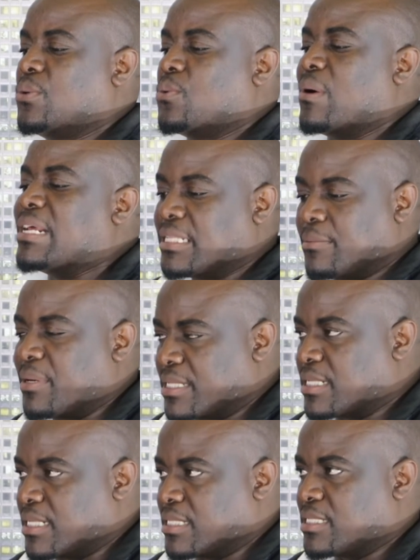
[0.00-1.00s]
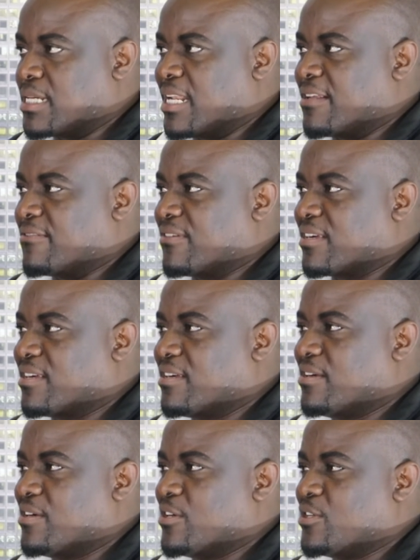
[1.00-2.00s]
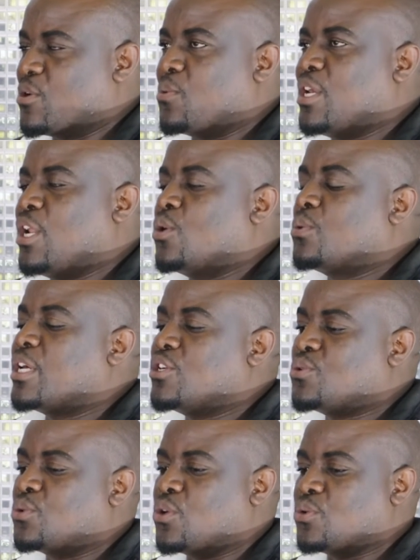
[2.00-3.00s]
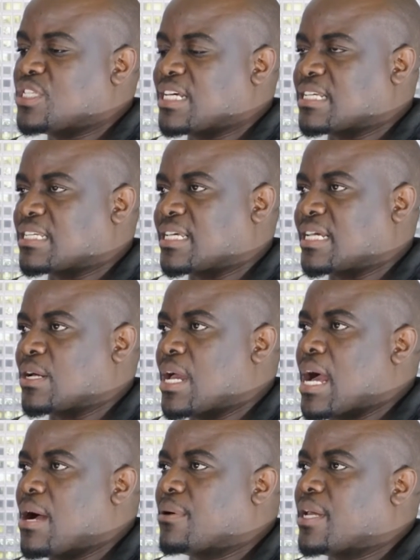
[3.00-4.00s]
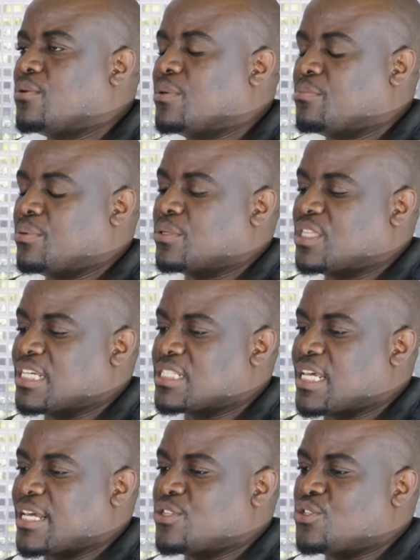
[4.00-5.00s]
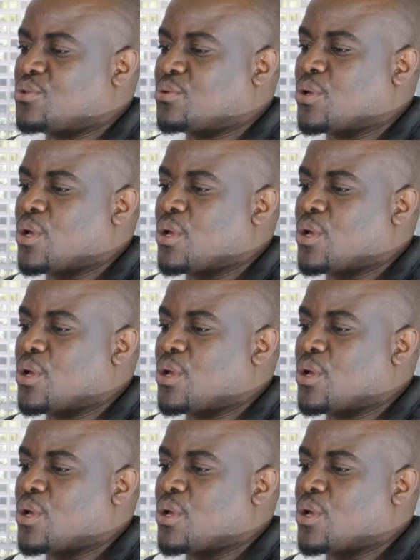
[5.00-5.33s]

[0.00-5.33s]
when the person is still living? So we look into those things and say, how can we put this into